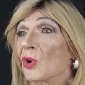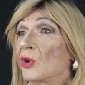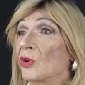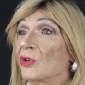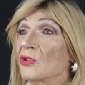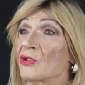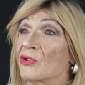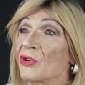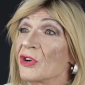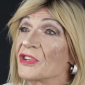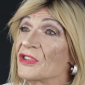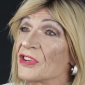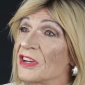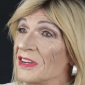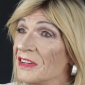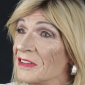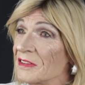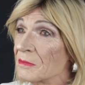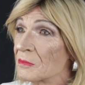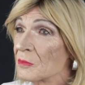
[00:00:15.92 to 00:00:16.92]

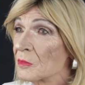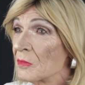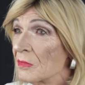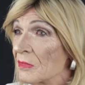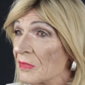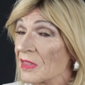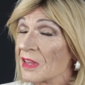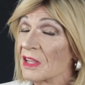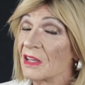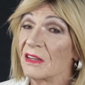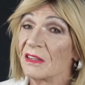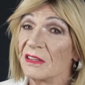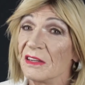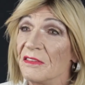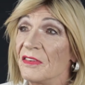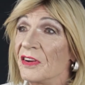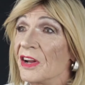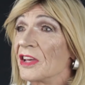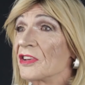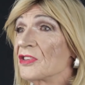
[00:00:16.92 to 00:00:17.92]
cross-dresser,
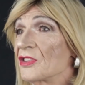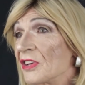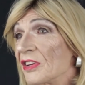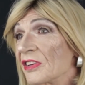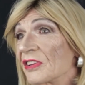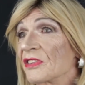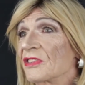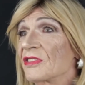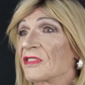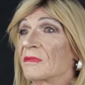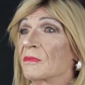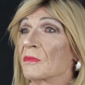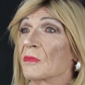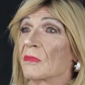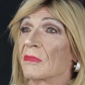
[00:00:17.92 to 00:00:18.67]
live in Essex.